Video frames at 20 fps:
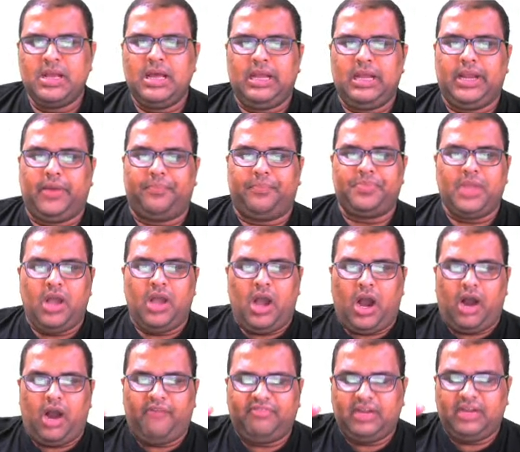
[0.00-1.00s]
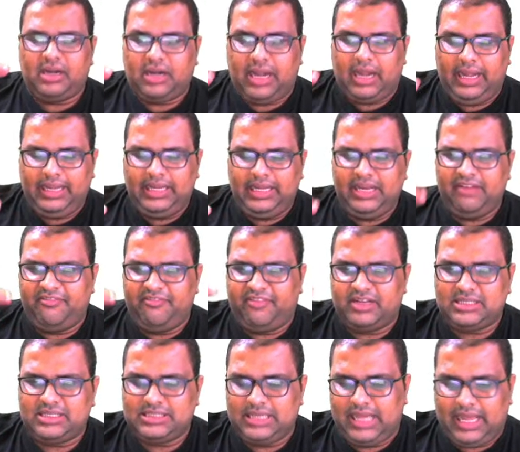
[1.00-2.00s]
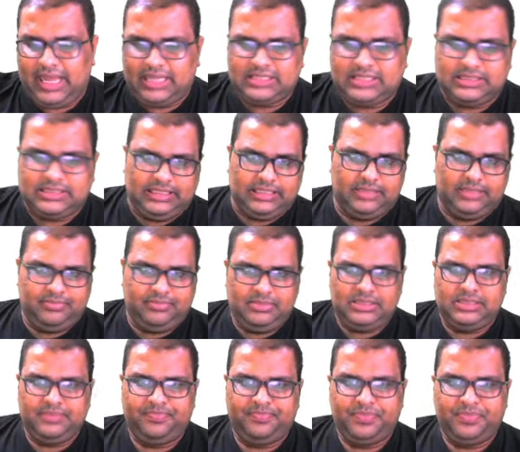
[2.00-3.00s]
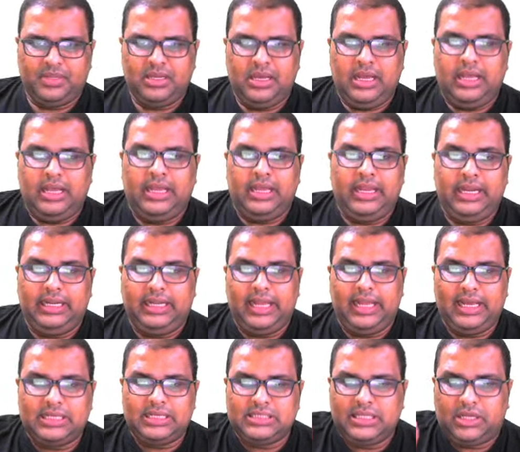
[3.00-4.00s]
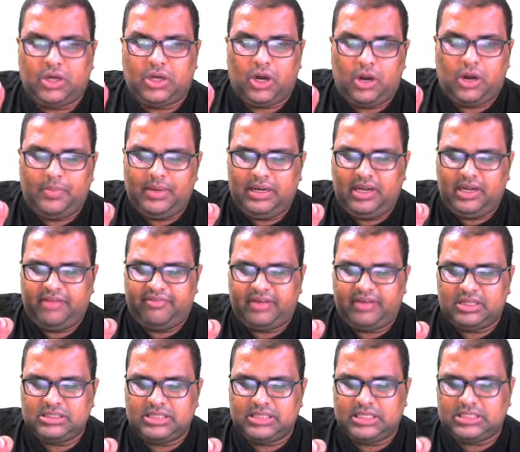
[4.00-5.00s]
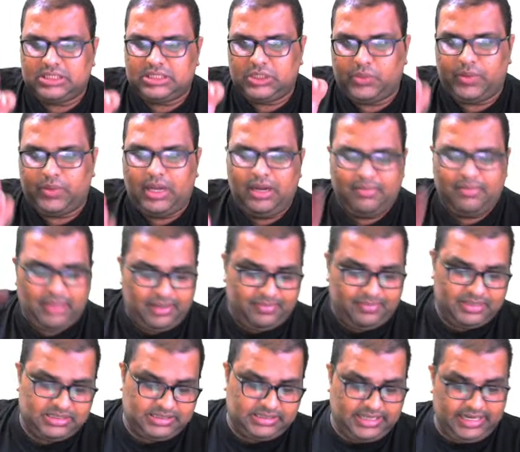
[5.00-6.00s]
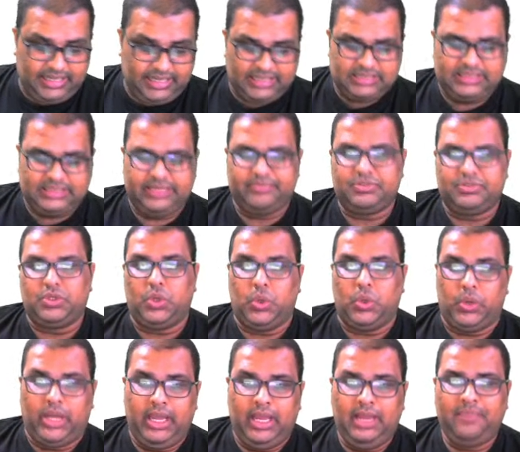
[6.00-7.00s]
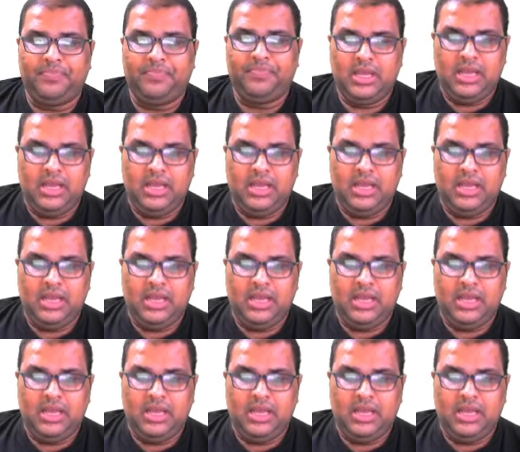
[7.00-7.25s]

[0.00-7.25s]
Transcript: Now after writing first x terms, he takes the common difference as 12 by mistake, it seems. Okay.